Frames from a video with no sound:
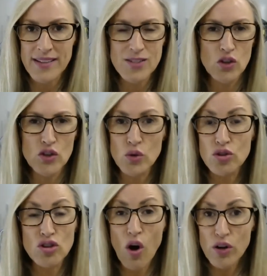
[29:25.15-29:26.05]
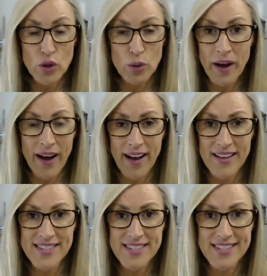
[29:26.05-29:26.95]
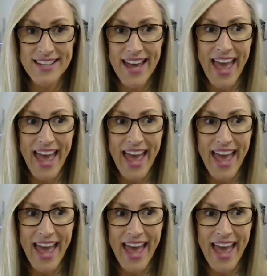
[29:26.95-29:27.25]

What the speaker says: So you're not your past,